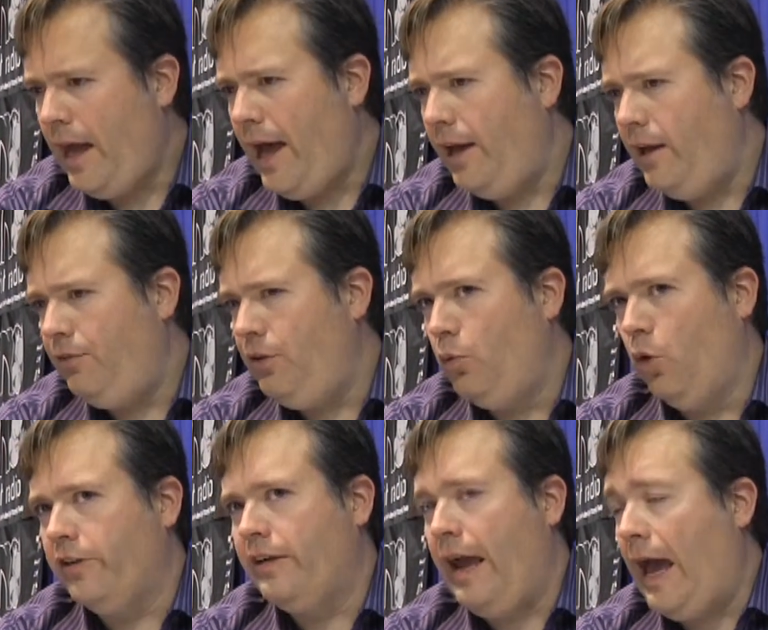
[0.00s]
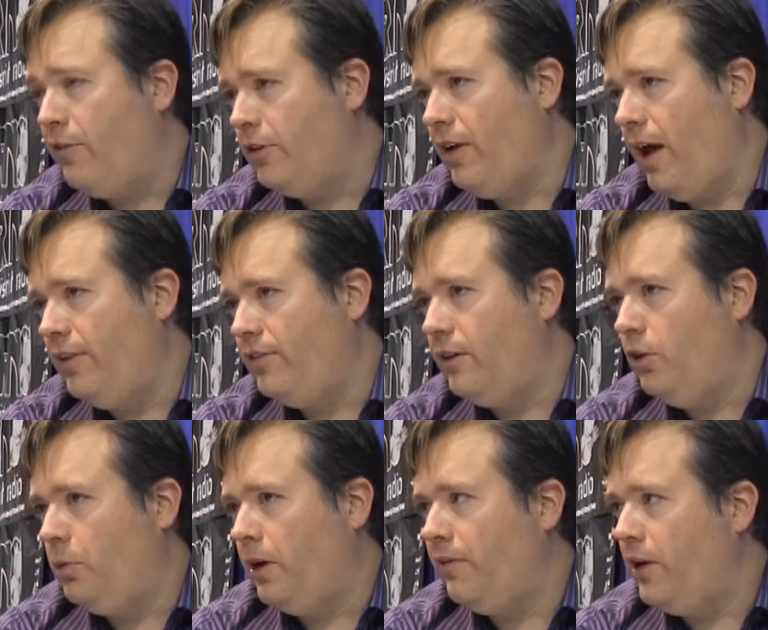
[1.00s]
That if you worked in
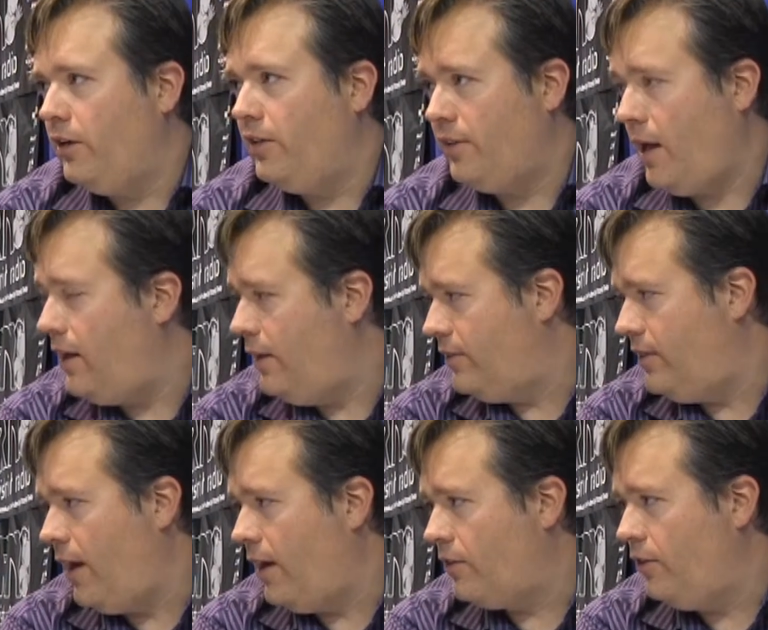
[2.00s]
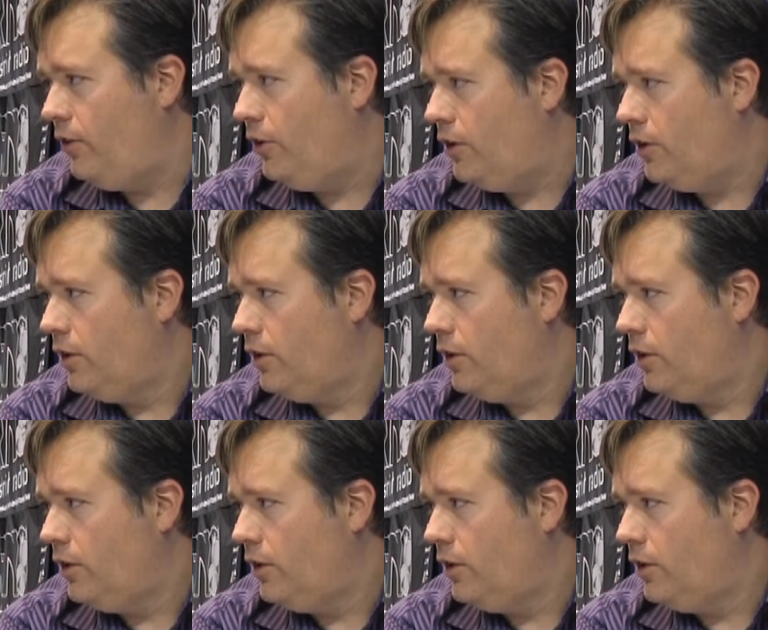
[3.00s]
advertising, you bring a very designy aesthetic to